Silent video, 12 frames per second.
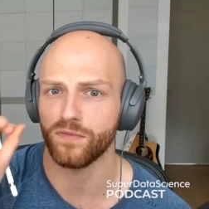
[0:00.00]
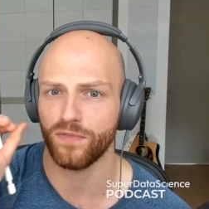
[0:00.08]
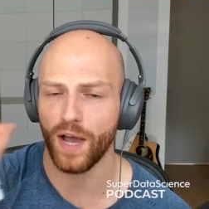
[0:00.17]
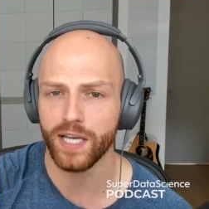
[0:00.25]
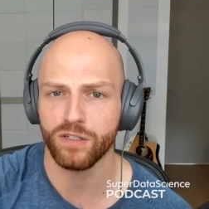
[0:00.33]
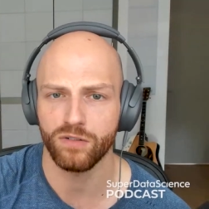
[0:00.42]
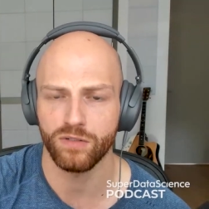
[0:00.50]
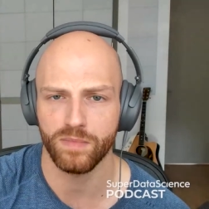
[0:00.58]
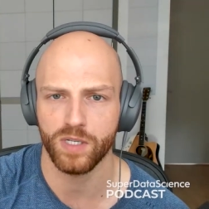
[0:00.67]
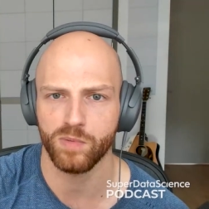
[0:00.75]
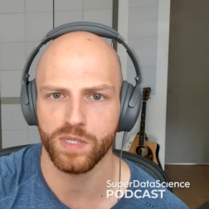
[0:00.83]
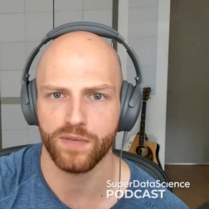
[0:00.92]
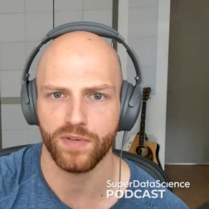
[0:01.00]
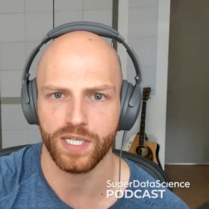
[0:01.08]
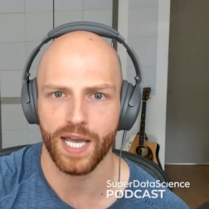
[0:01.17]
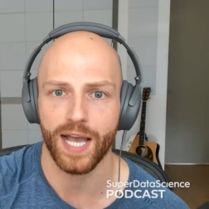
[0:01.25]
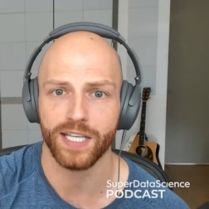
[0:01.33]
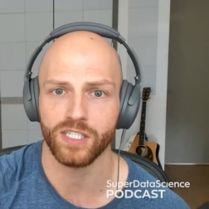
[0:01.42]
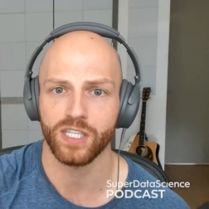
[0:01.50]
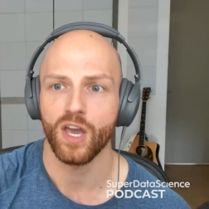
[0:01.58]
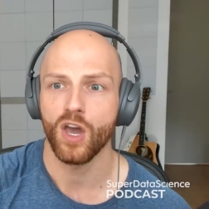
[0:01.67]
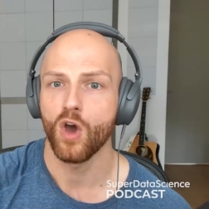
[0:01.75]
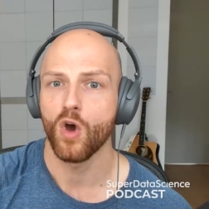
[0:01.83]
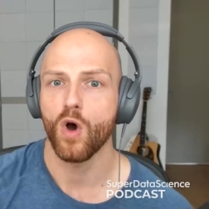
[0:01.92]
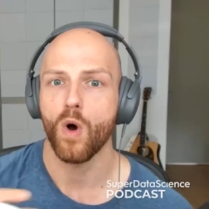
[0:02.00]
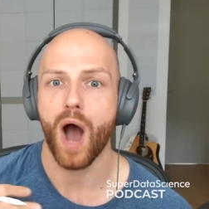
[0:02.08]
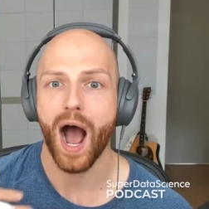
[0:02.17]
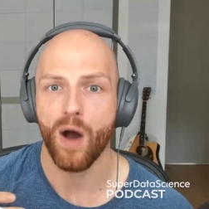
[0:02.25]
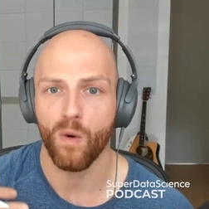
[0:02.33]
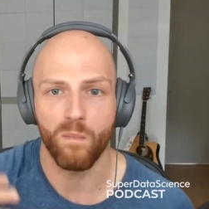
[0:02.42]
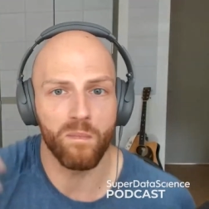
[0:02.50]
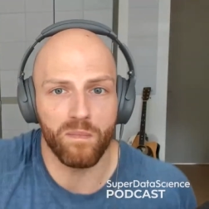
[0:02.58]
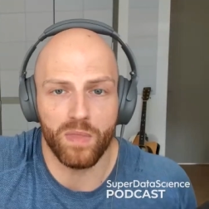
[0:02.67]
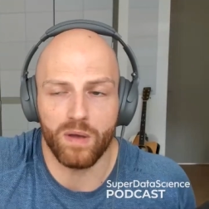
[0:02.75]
fine tune them to specific tasks uh,